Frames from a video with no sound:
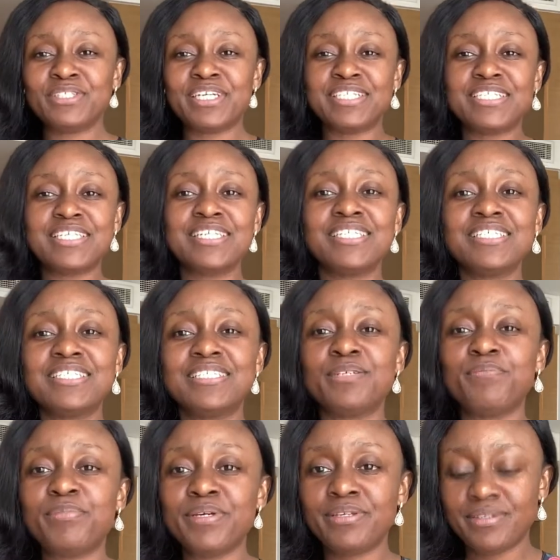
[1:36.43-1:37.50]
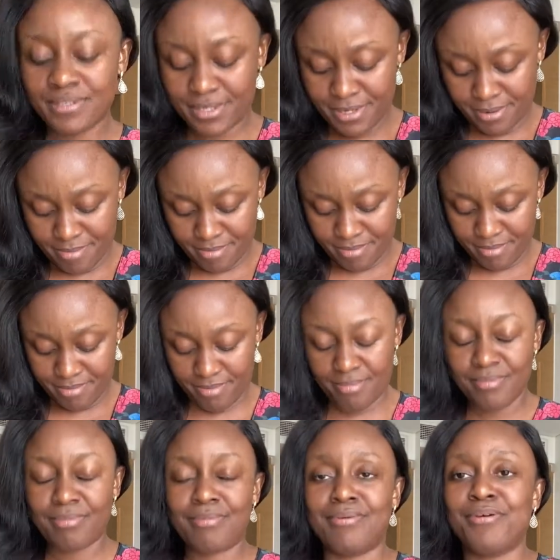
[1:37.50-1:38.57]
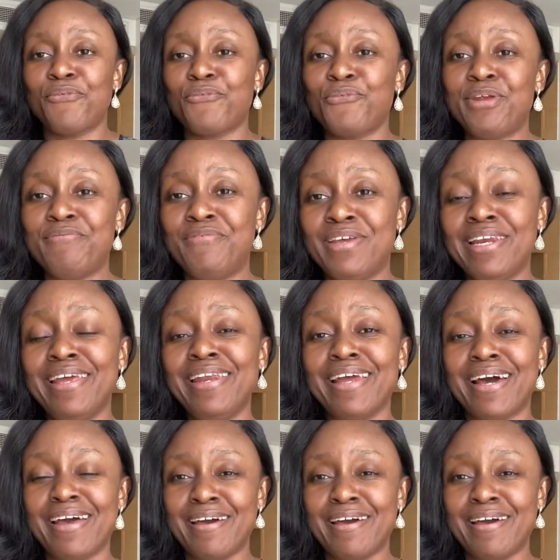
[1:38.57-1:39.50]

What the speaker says: can see this is a bit revealing.